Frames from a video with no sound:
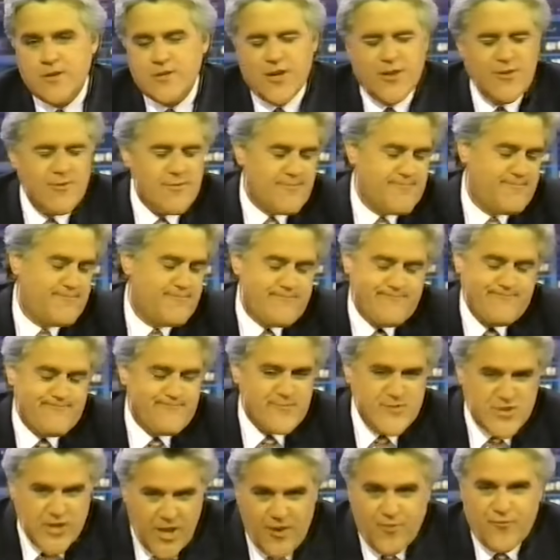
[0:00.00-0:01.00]
just,
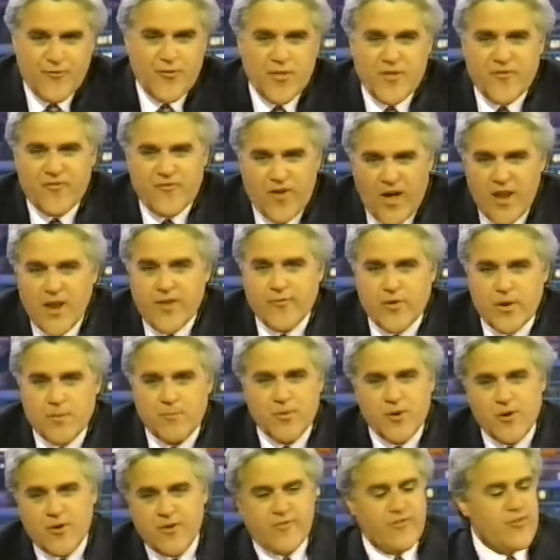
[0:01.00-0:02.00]
just for the fun of
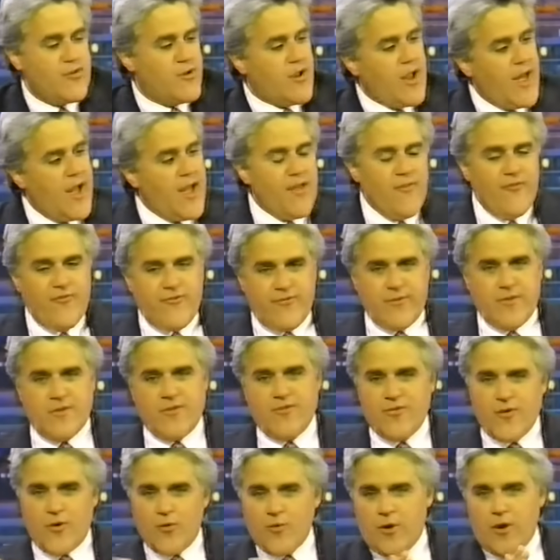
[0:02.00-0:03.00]
it, because their life
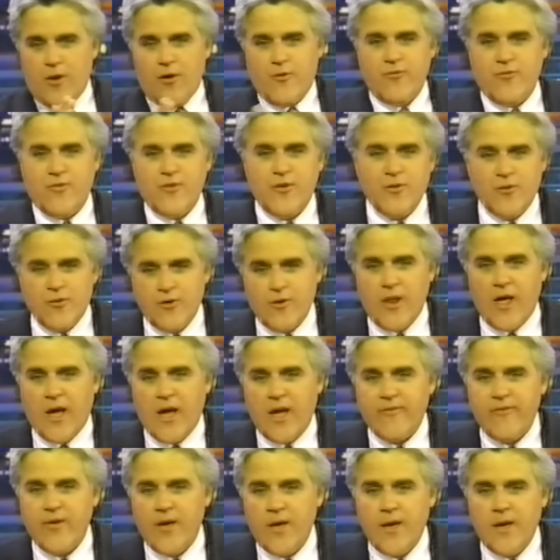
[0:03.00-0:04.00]
is so close to your
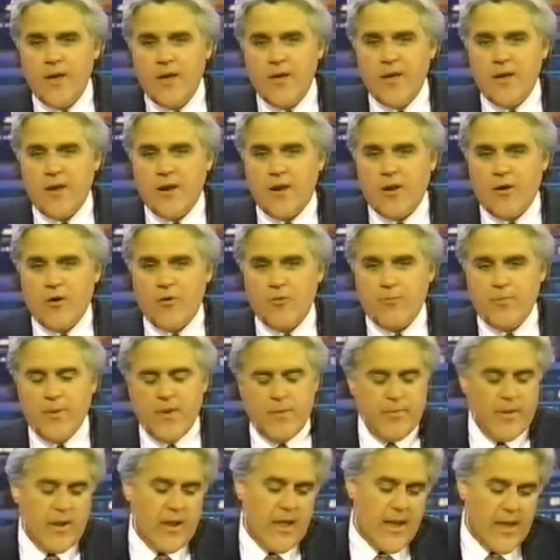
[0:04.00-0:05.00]
life. You know,
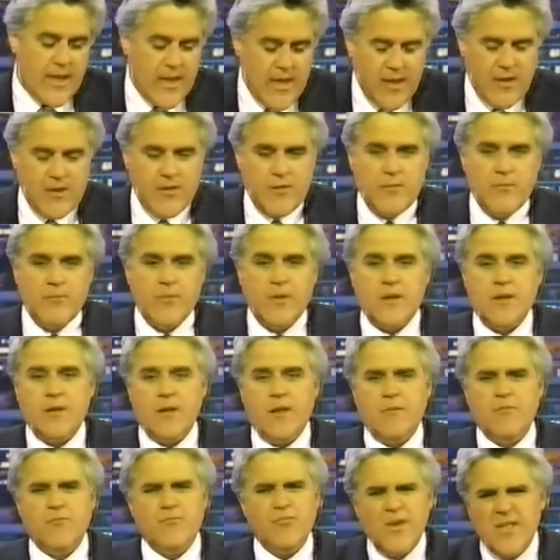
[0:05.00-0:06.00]
people like him
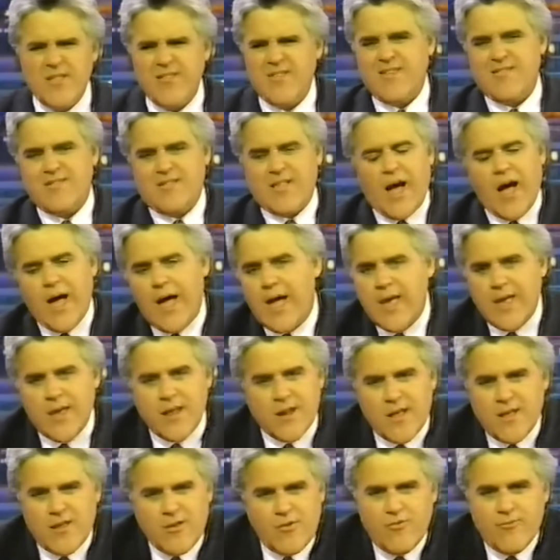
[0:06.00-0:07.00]
and, and Princess Di,
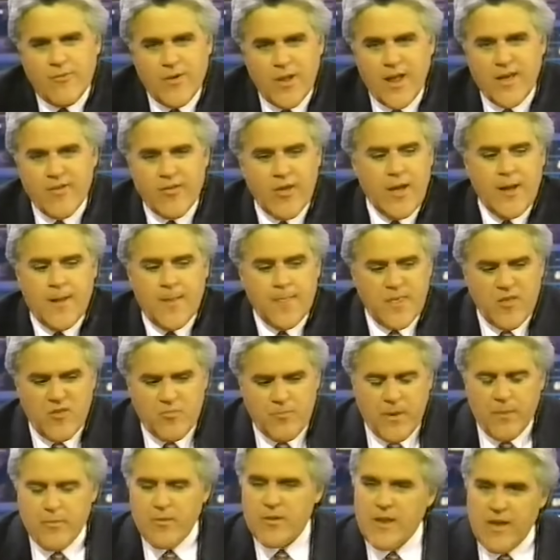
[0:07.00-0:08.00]
and, and you realize
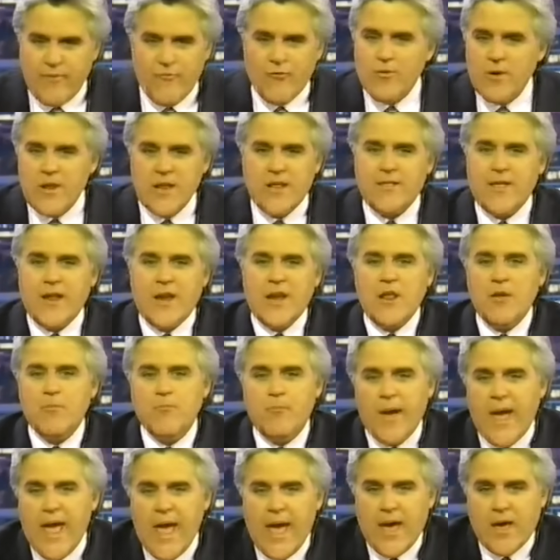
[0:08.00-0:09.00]
these people never really did any
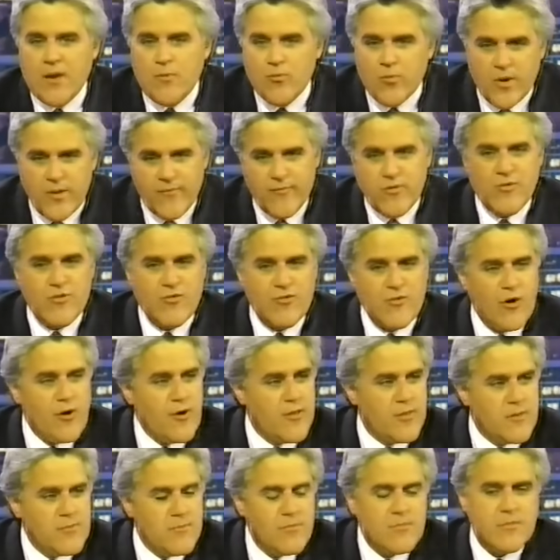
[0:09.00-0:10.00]
bad. Whenever you
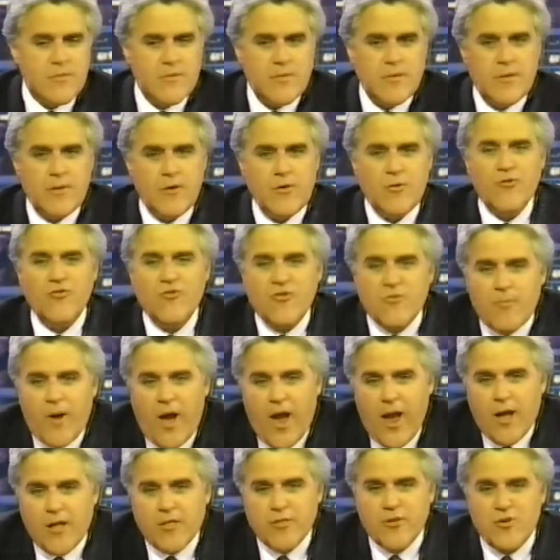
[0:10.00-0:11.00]
saw them, you
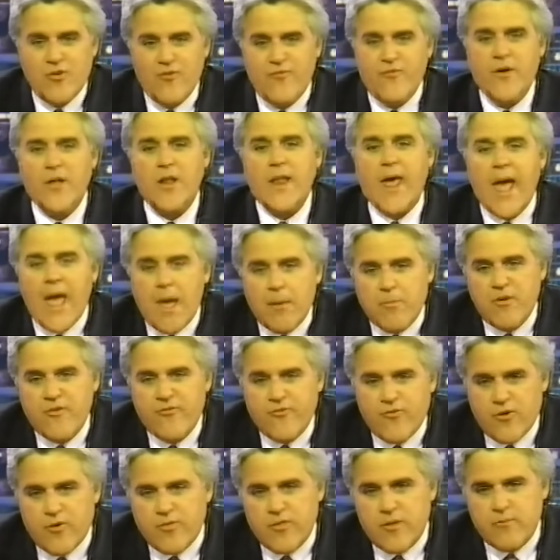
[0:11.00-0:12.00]
smiled and you felt
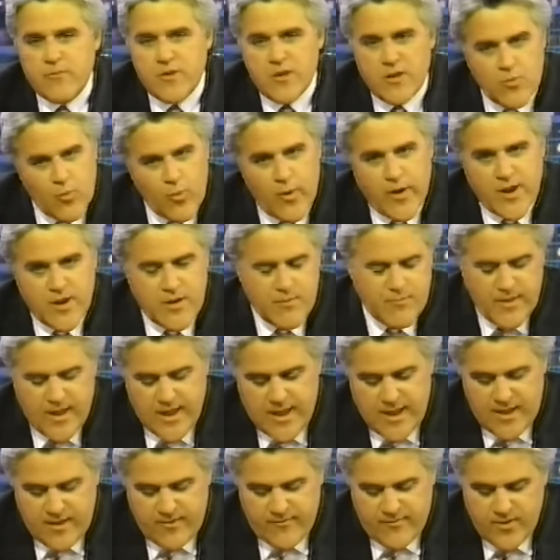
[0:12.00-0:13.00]
happy for them, and you wanted them
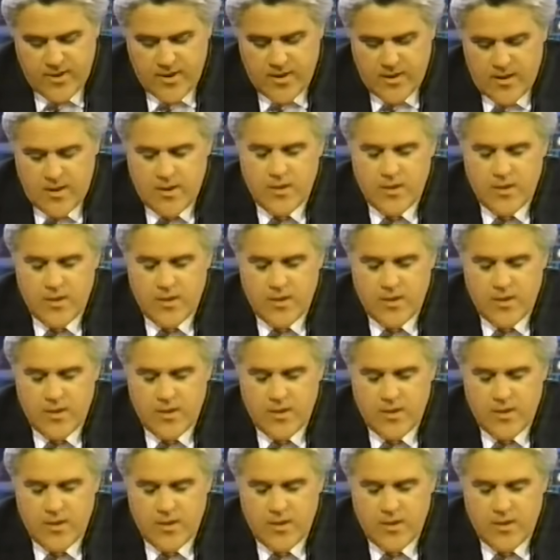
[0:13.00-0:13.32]
to have